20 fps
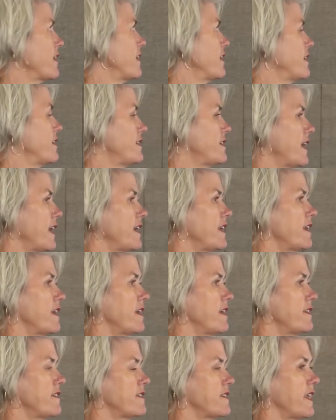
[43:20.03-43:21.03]
the
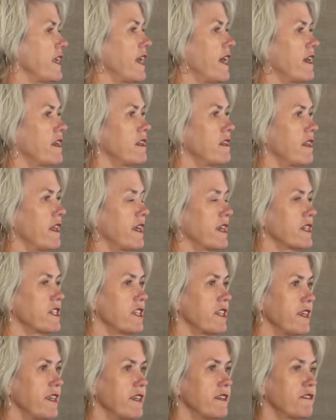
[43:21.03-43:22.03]
data in Seattle
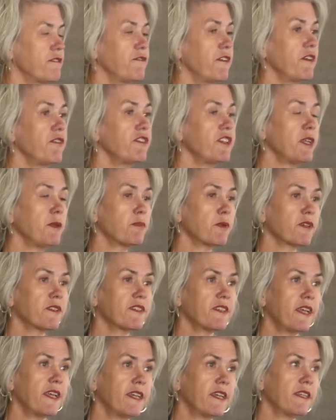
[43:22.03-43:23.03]
actually is
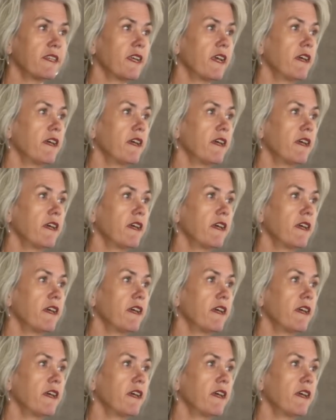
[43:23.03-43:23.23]
50%